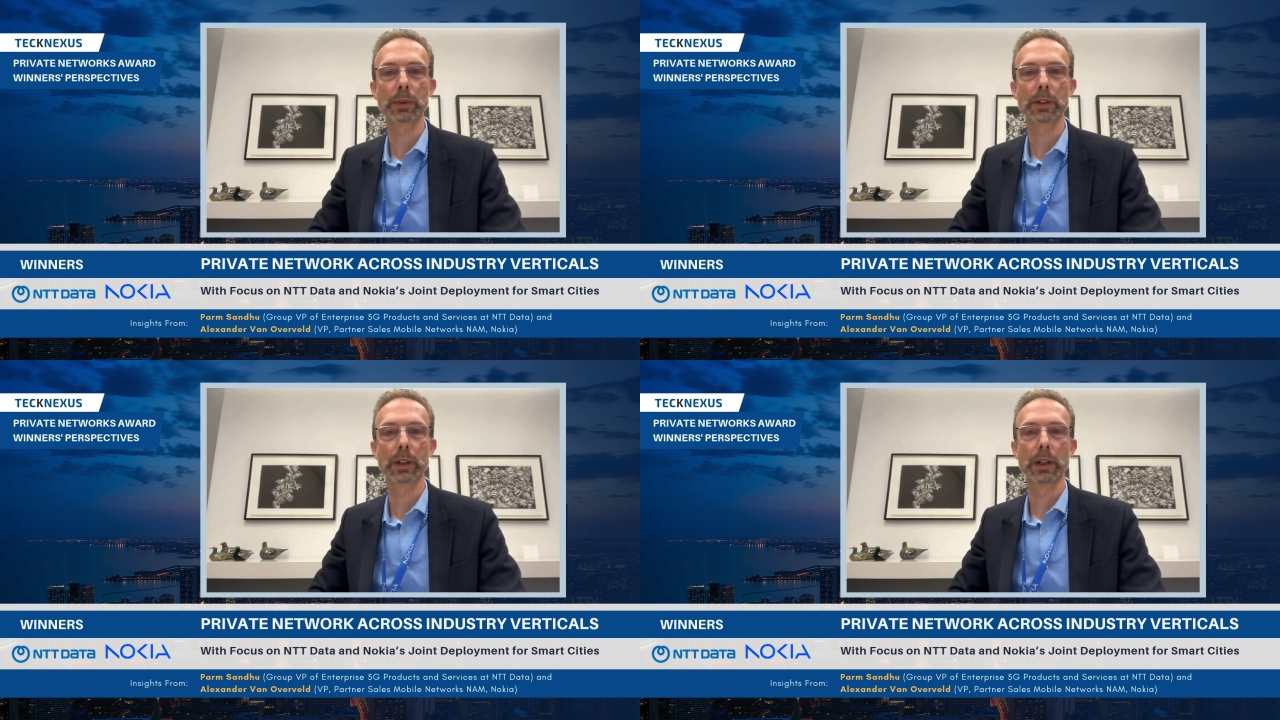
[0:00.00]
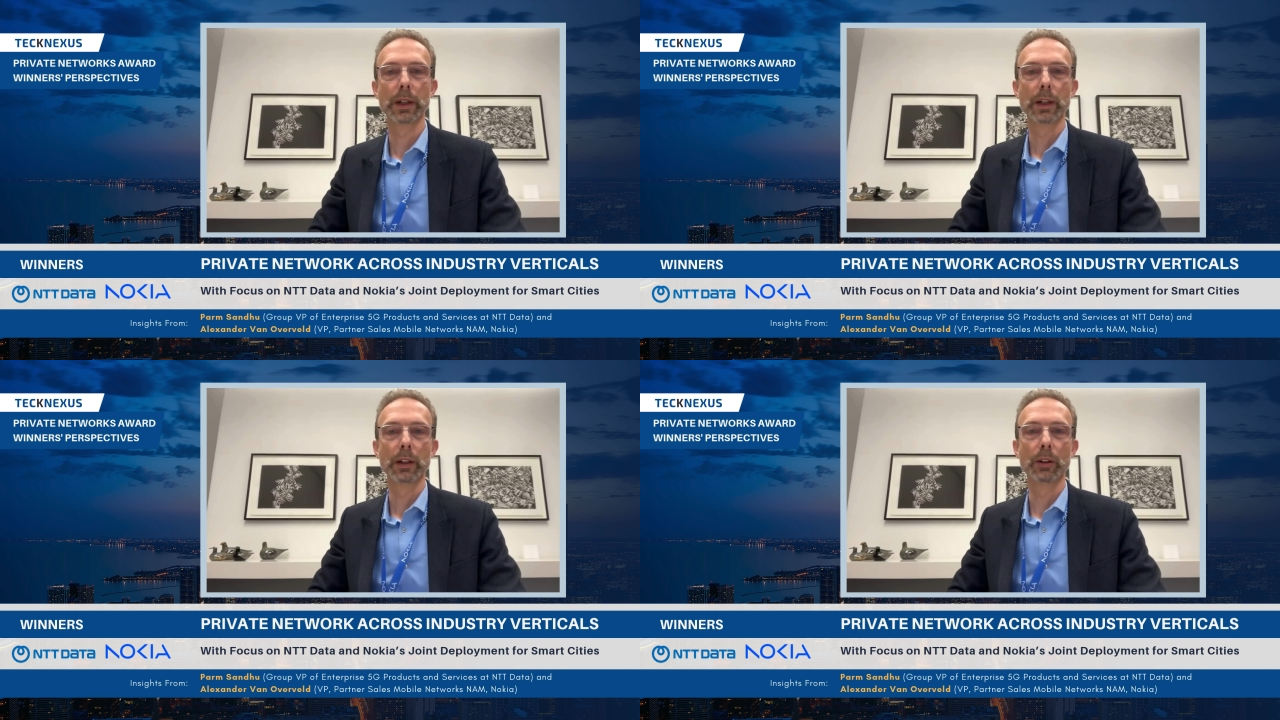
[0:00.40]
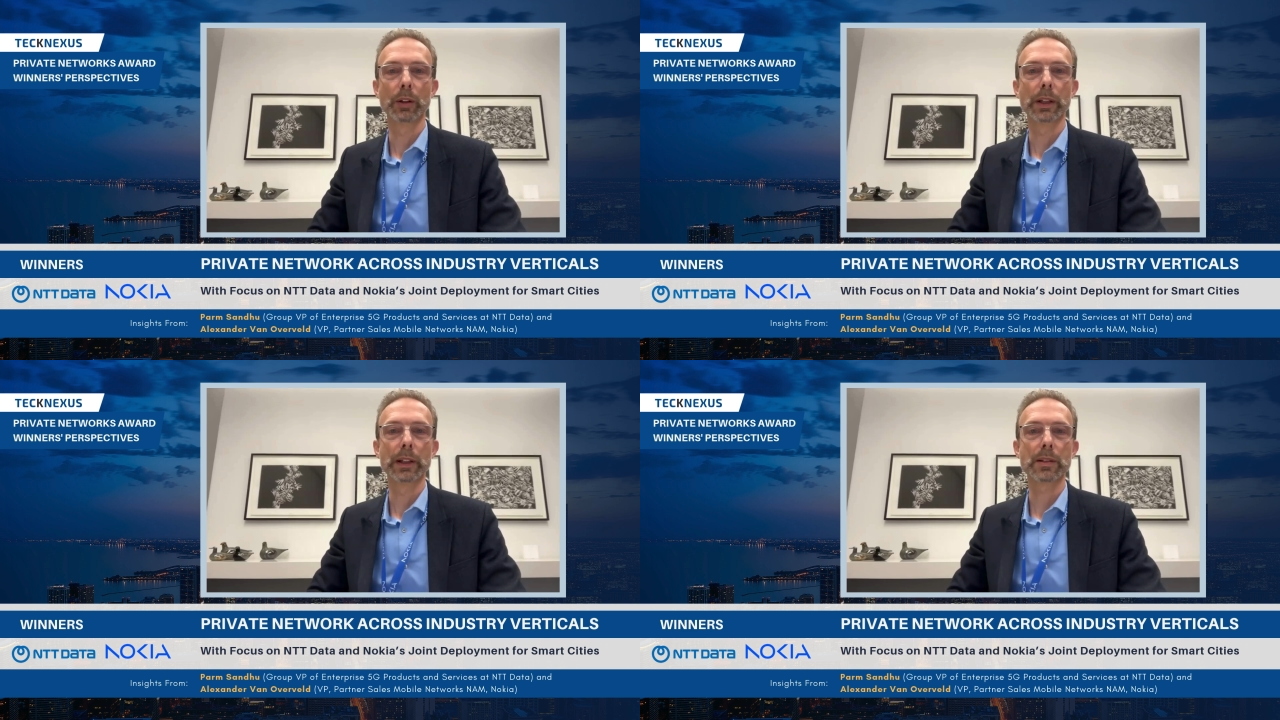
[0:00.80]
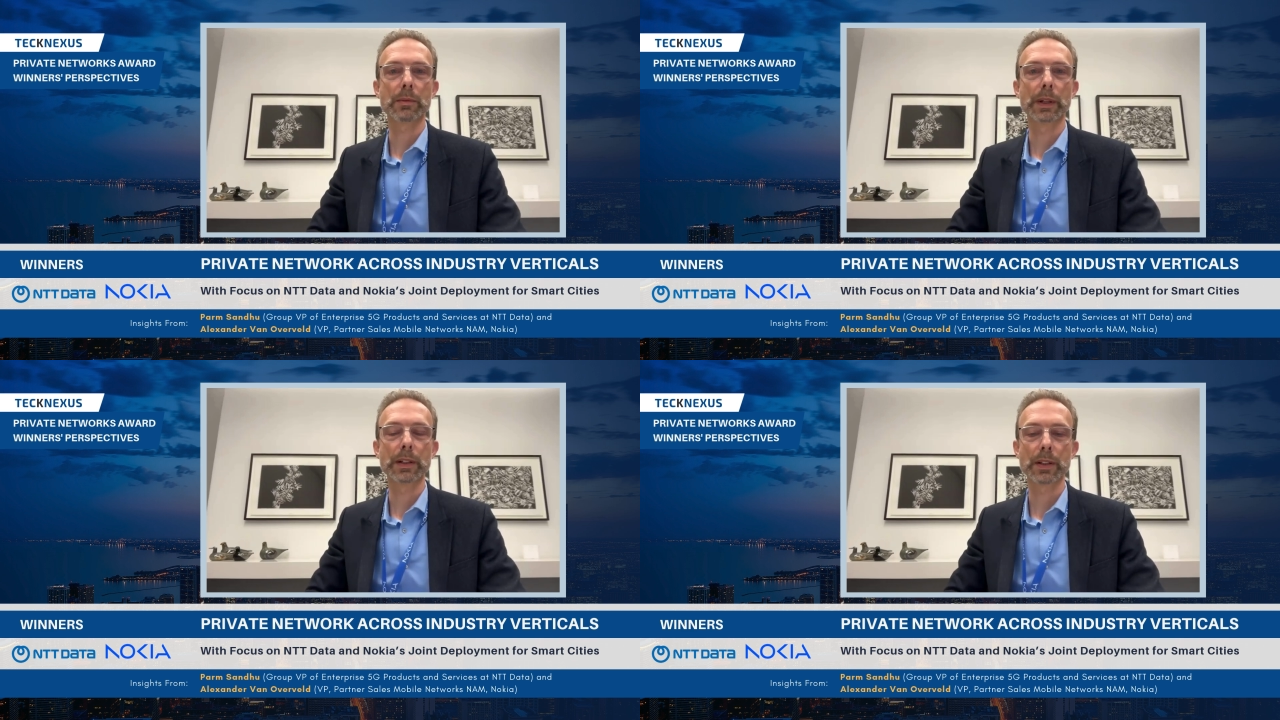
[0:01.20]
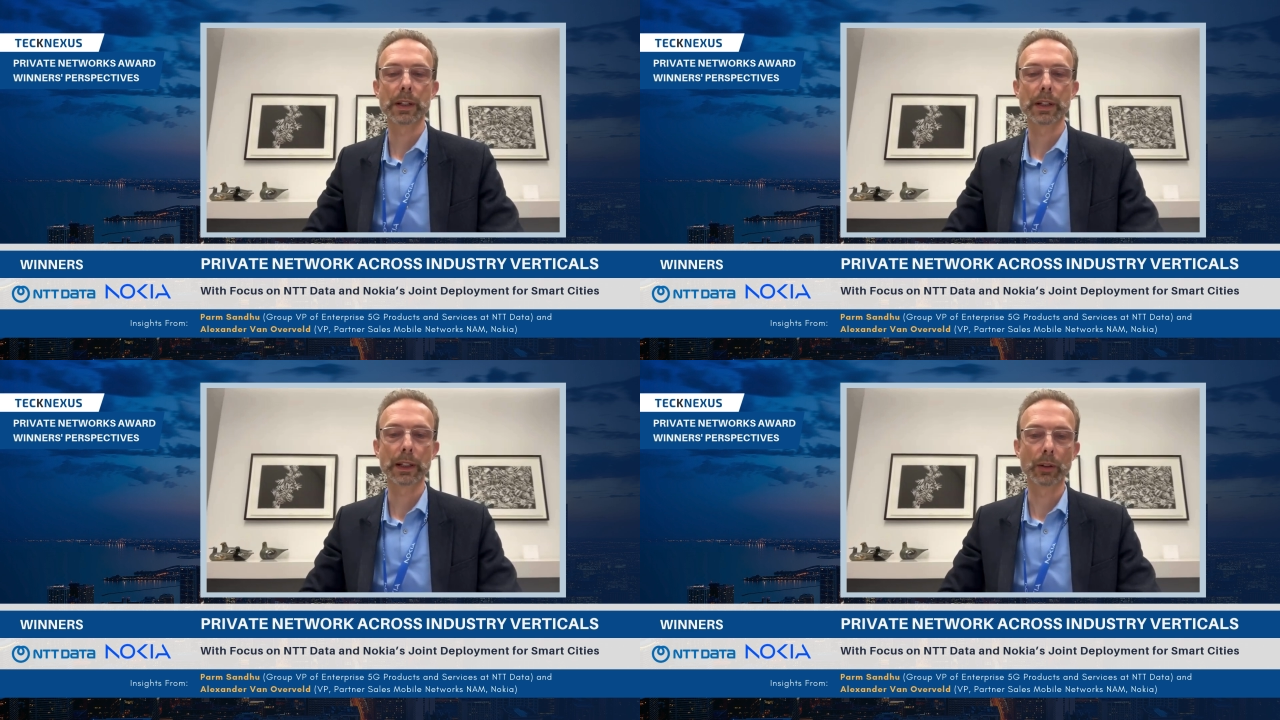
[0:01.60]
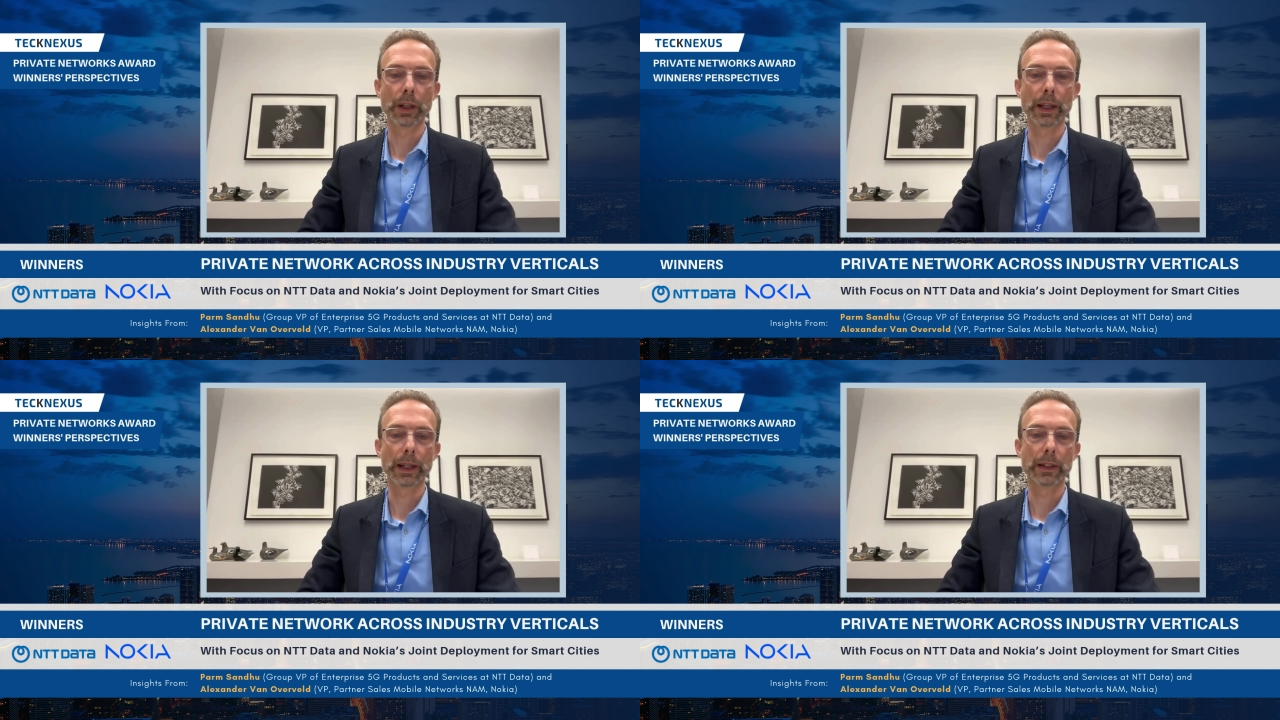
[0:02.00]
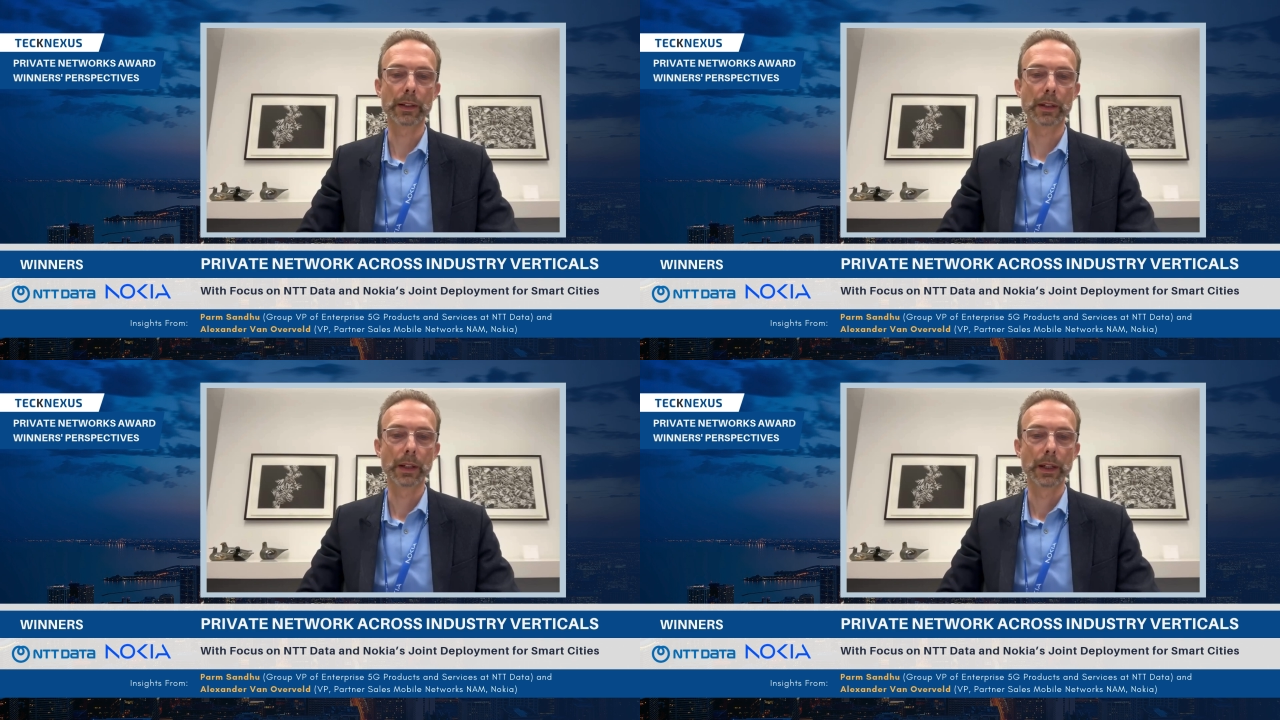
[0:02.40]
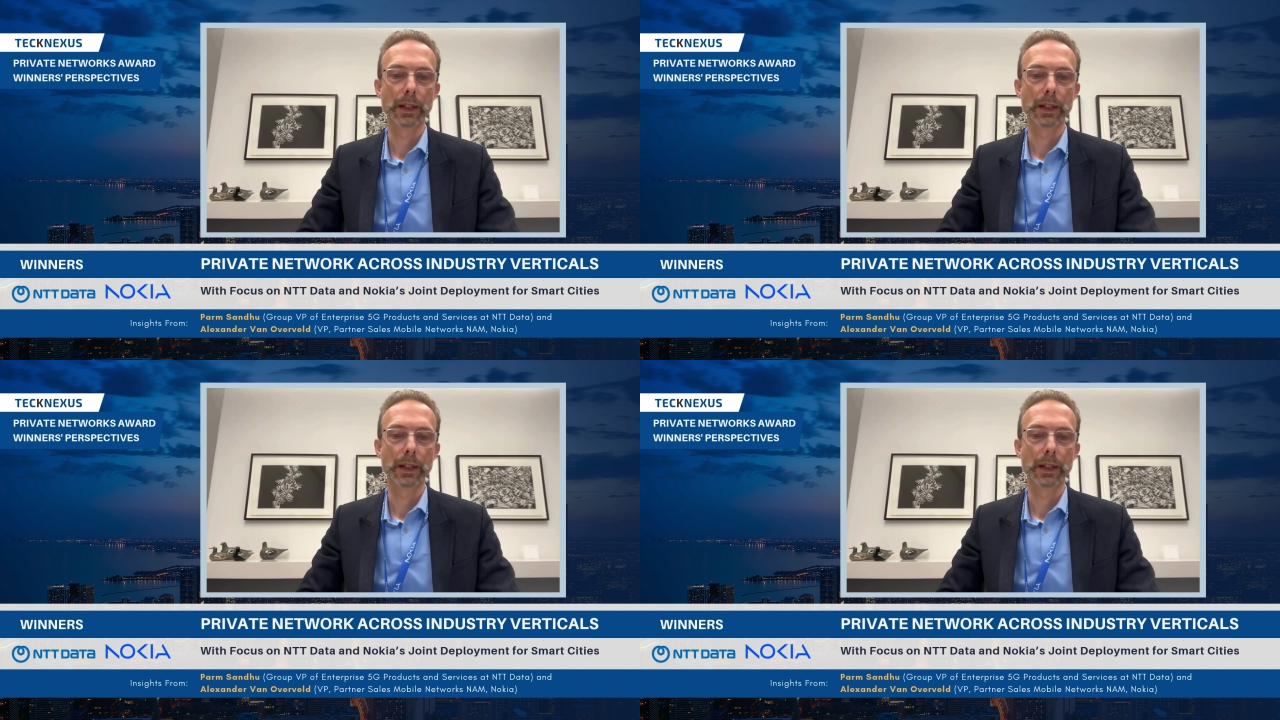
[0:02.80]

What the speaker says: But looking at smart city and looking at